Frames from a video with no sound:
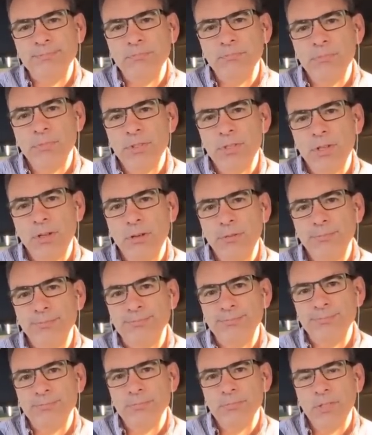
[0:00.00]
So
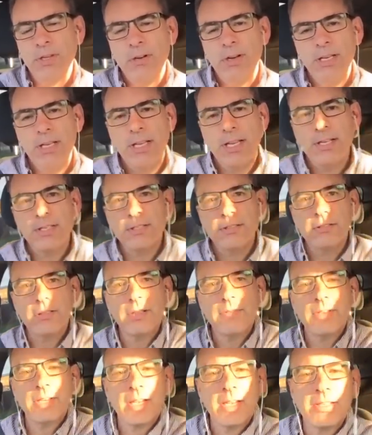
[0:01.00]
all right, guys, love
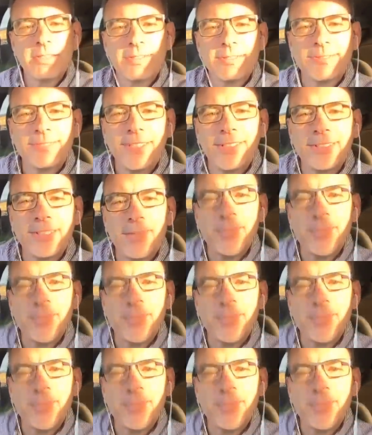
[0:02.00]
you guys. Talk to you.